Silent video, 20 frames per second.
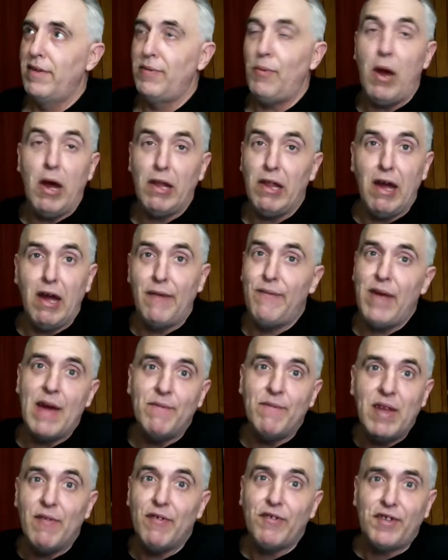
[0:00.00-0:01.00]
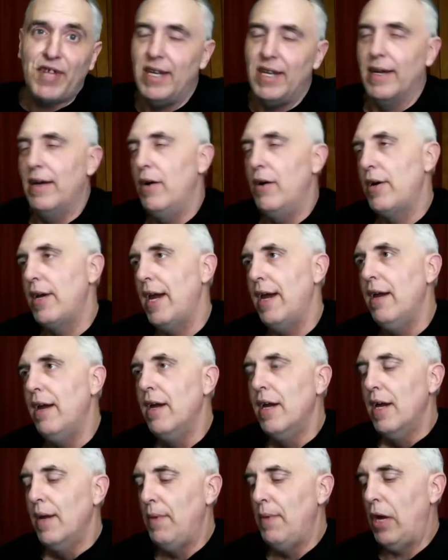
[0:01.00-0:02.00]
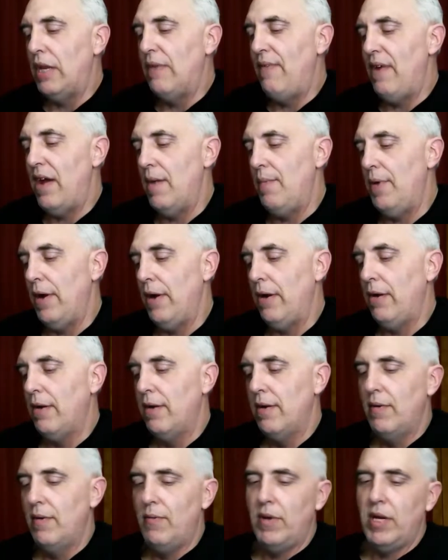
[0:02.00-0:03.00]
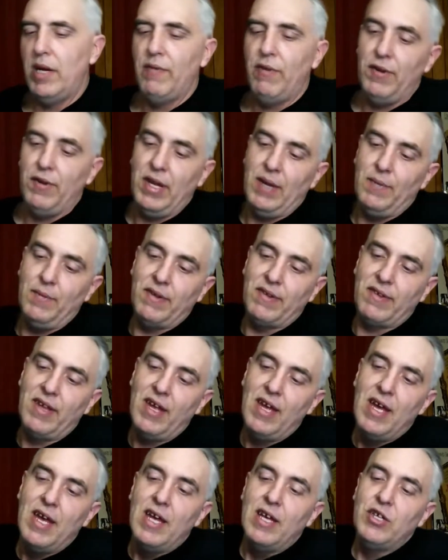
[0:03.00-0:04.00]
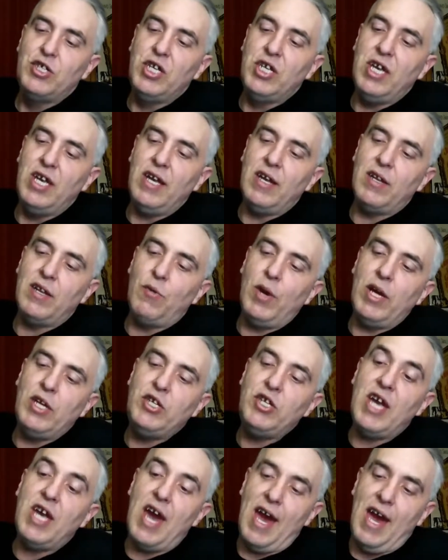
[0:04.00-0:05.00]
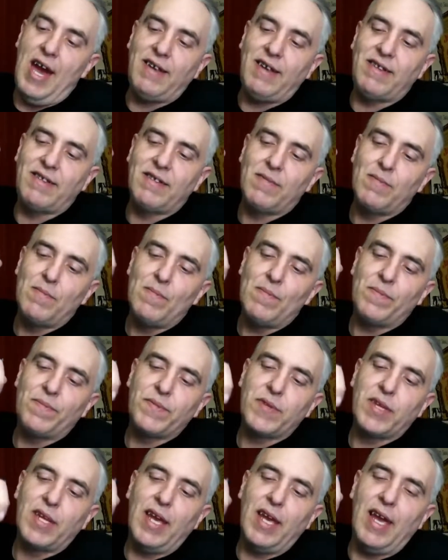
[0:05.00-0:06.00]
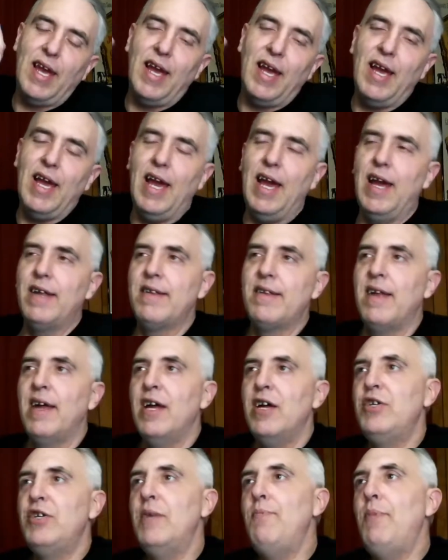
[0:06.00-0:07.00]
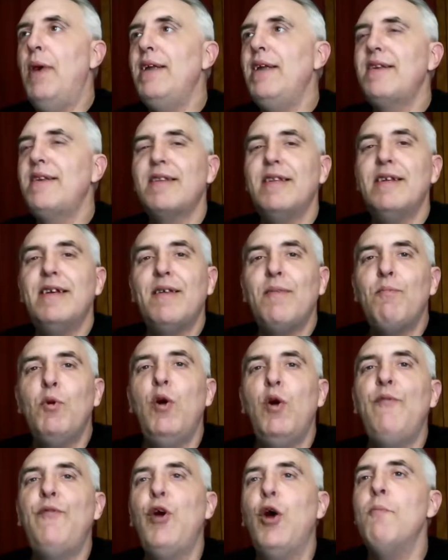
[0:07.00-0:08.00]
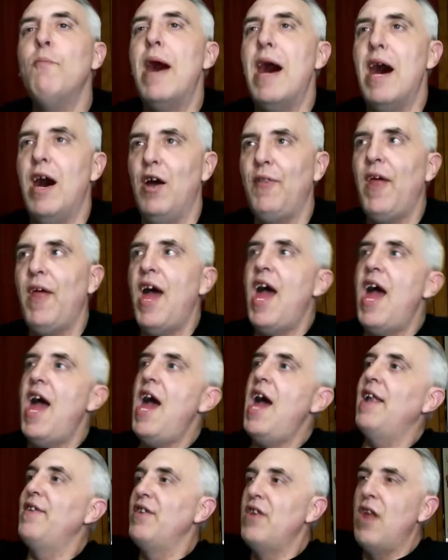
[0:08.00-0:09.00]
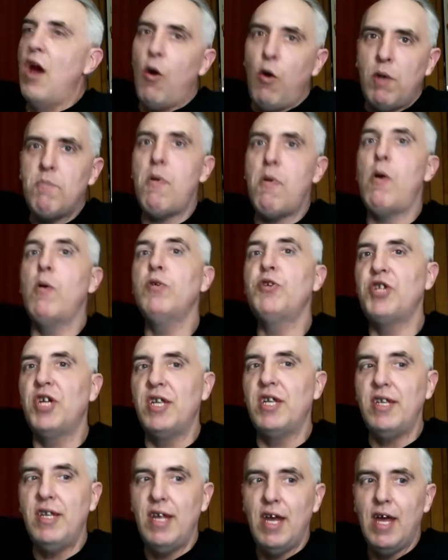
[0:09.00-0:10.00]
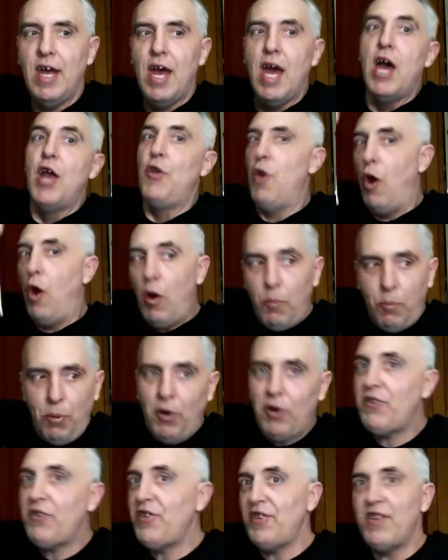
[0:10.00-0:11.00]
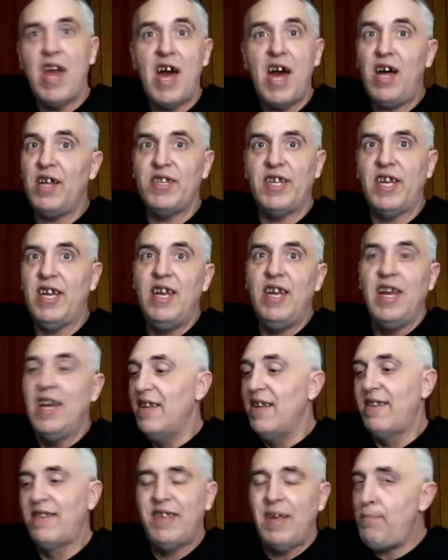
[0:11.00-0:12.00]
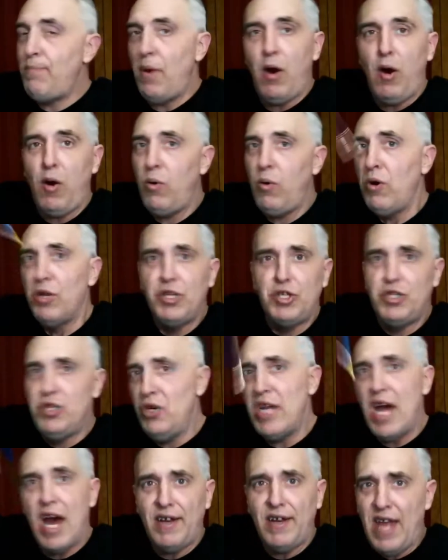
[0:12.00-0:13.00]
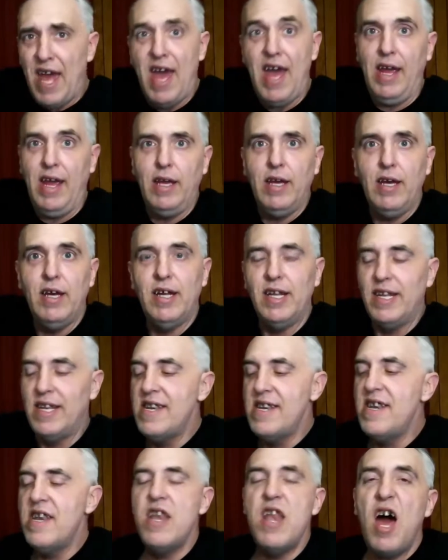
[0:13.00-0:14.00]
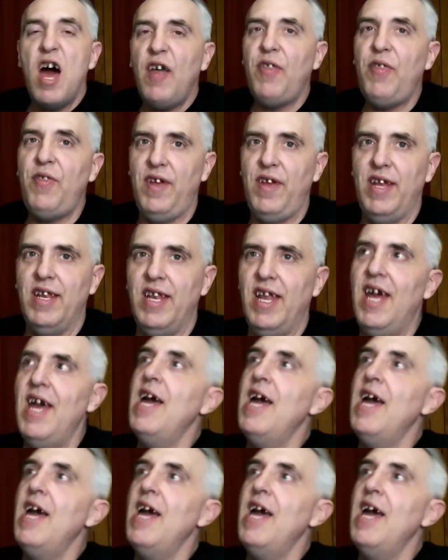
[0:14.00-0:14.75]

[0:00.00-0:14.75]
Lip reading: Spoiler if you have never seen it. Okay. Married the Vampire. Whatever her name is. She, the way she acts is she basically has moved her mouth, had no emotion, no personality, zippo, doo-da-day. Nothing.